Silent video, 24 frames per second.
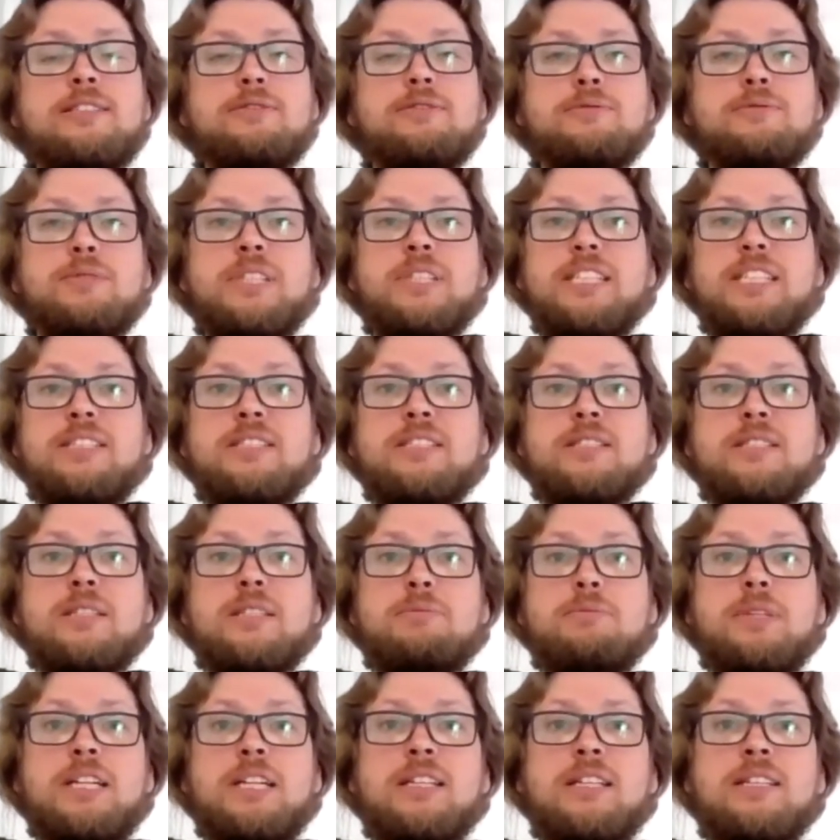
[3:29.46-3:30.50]
We need
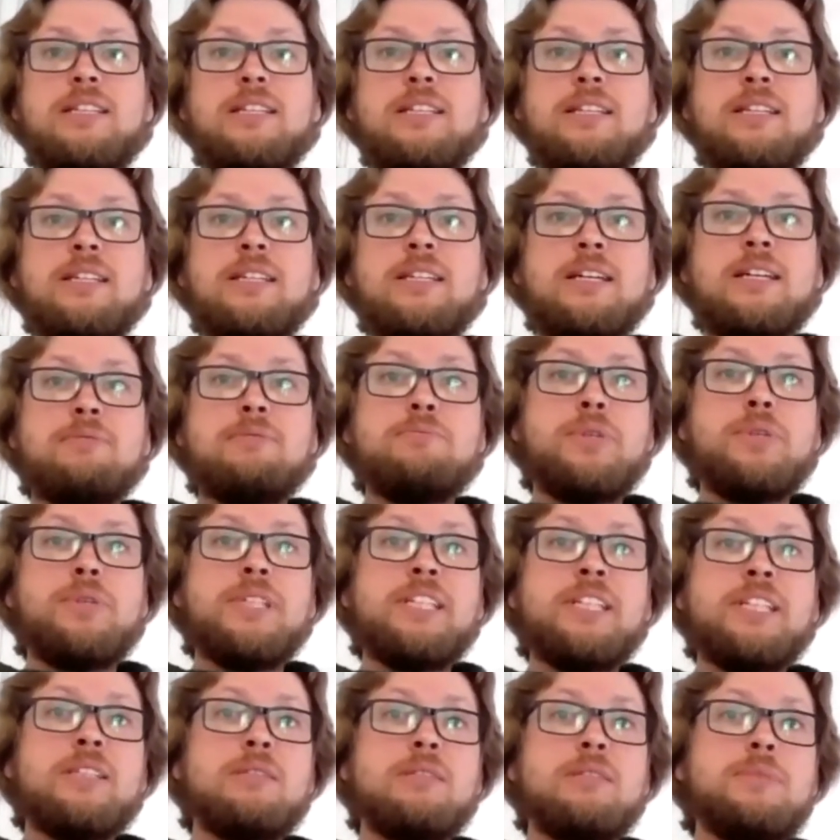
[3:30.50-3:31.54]
stability and
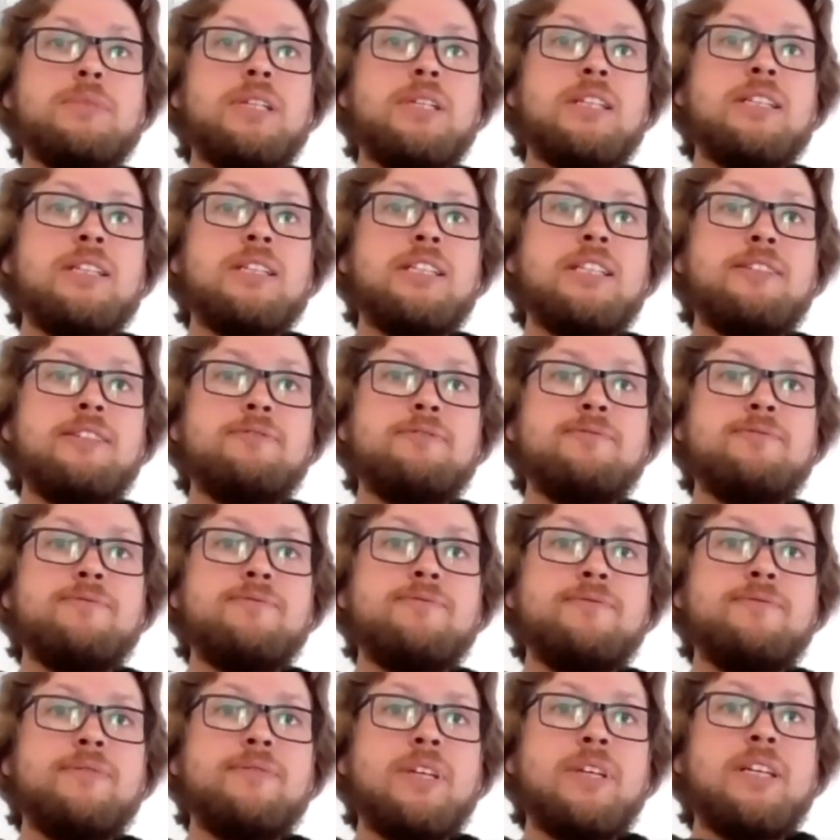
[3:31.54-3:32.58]
predictability.
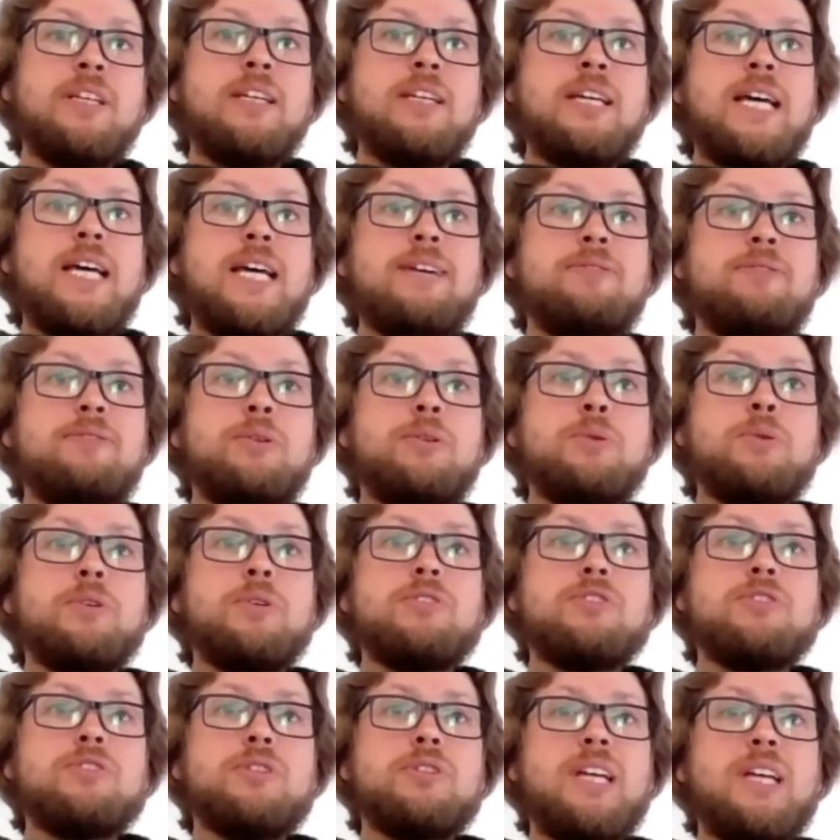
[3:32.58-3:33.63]
Everyone
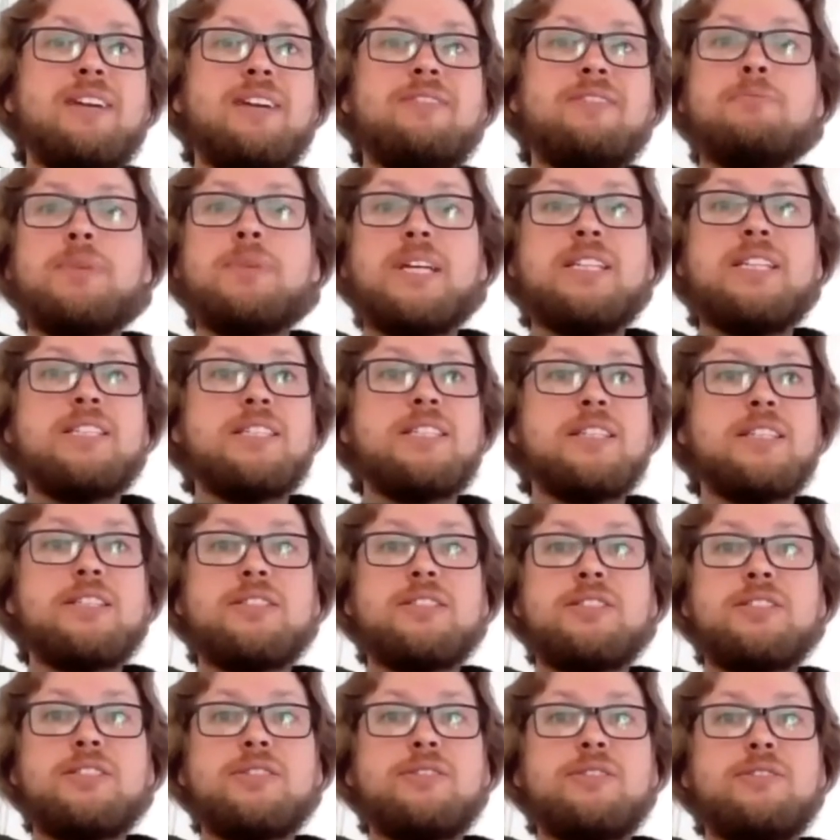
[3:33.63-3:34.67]
should have a
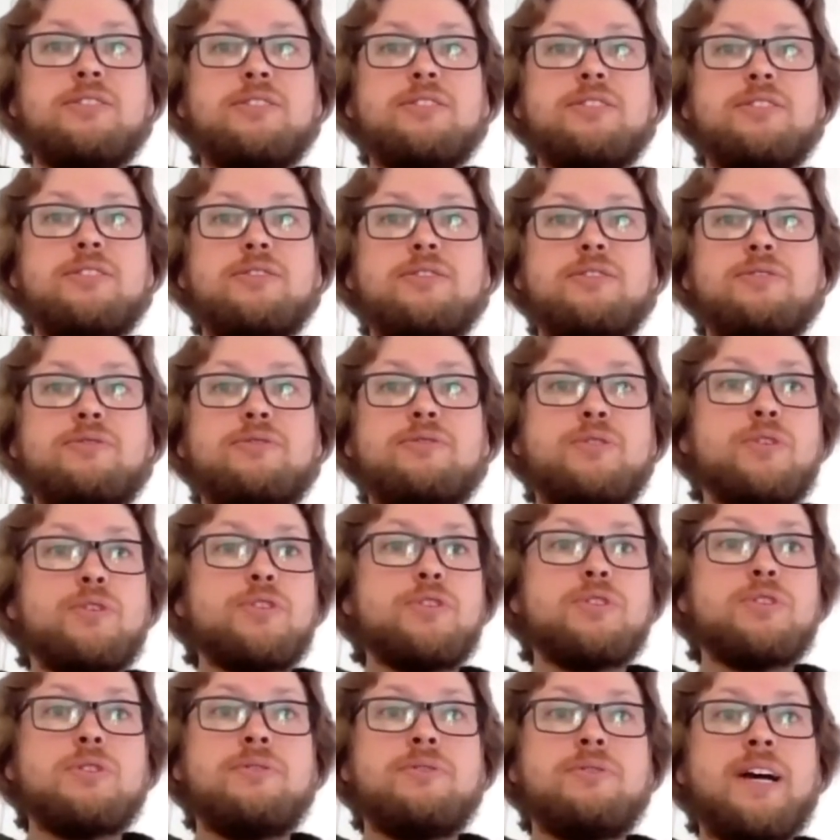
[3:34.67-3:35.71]
basics for
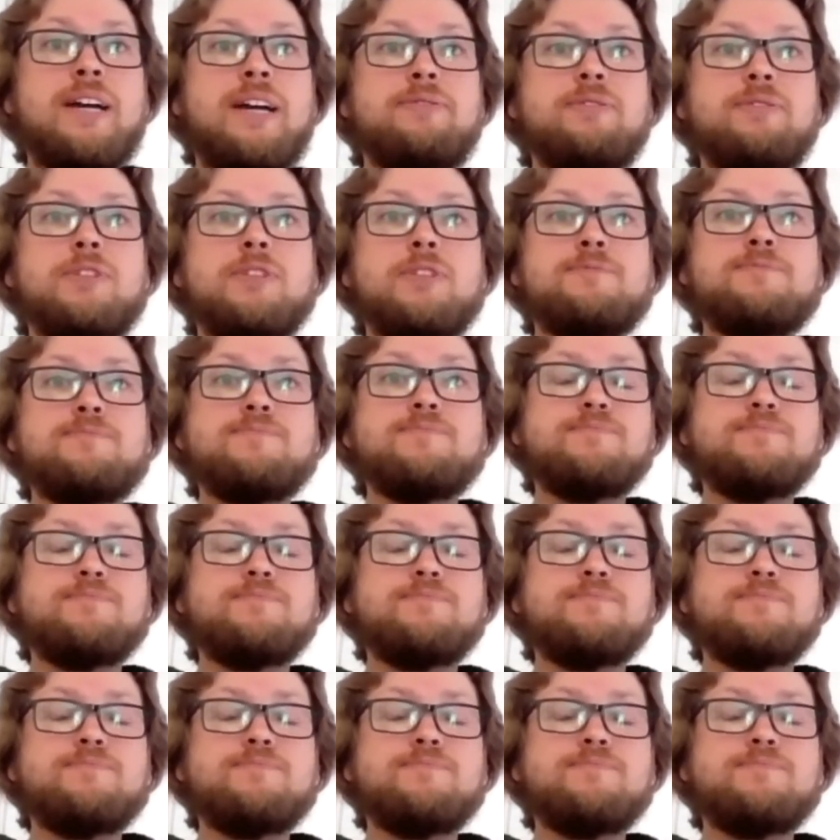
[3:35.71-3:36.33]
survival.